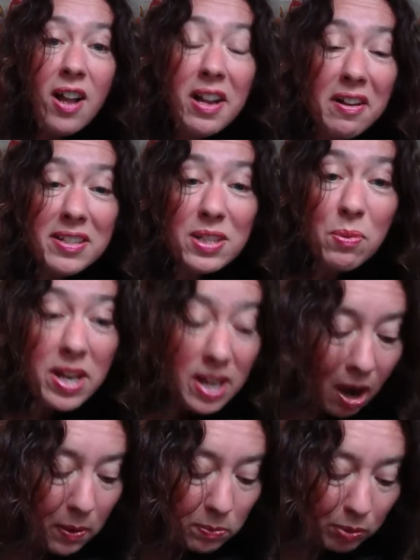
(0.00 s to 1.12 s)
Last week
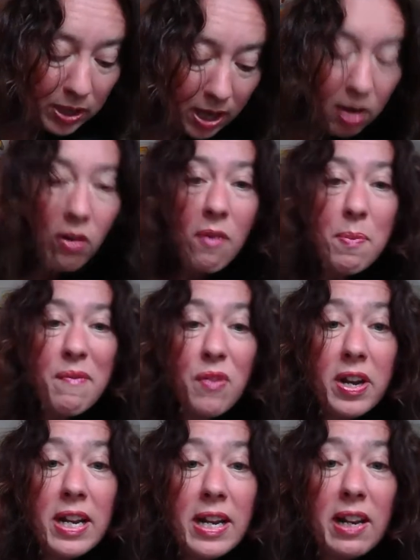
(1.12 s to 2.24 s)
I was bringing along, I've been
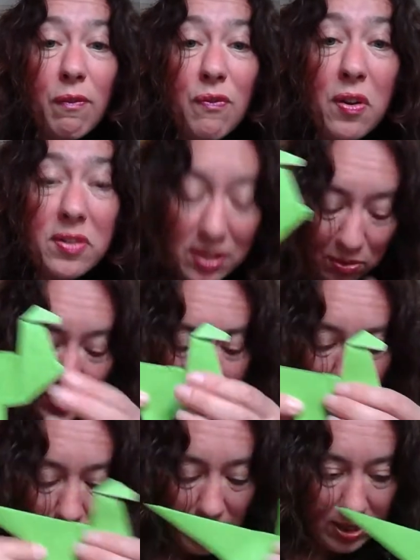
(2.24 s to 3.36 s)
finding little fossils
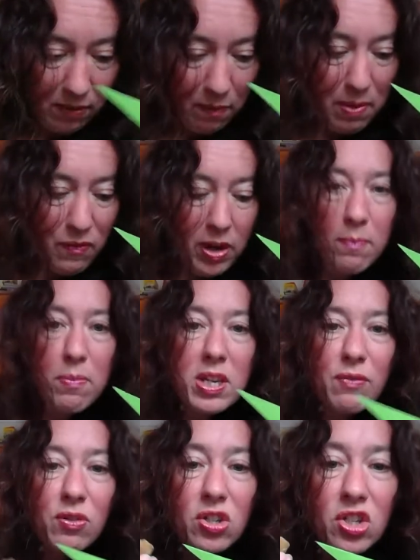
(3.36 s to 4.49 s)
actually, so I've been finding
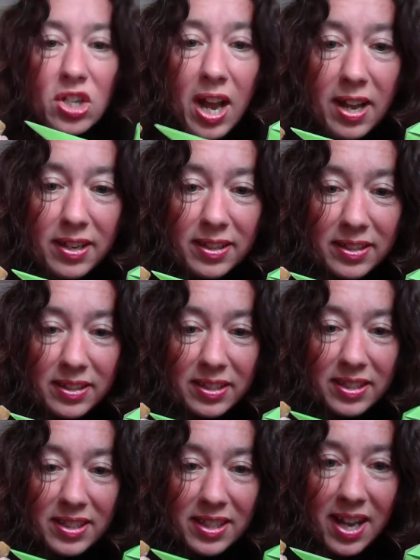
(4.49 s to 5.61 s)
beautiful
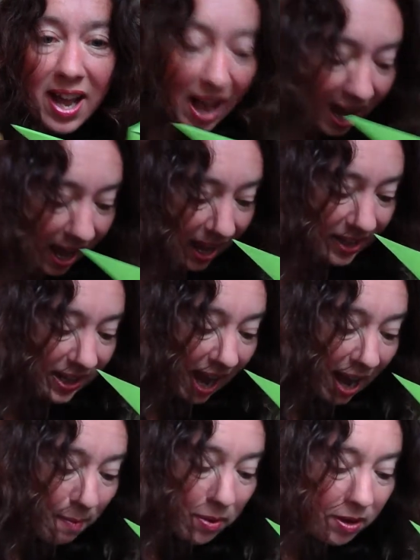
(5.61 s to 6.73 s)
shells and
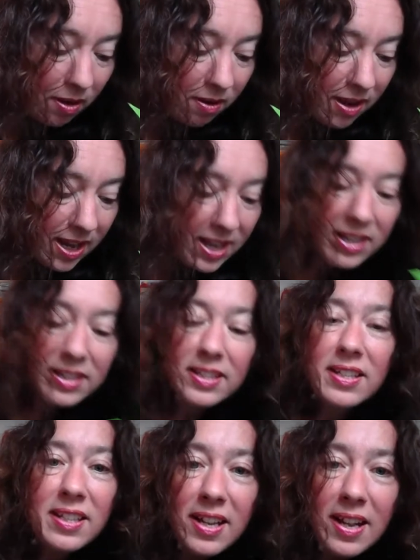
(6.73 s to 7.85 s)

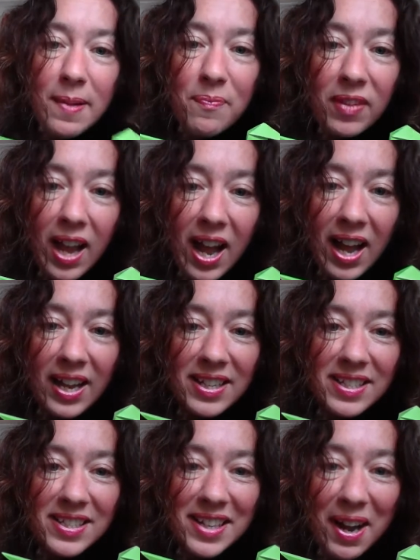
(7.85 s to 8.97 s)
ammonites,
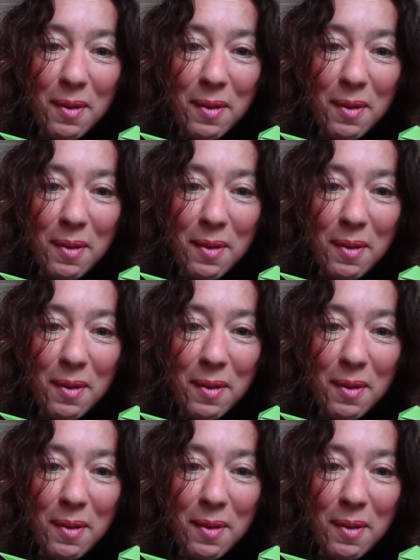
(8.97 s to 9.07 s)
and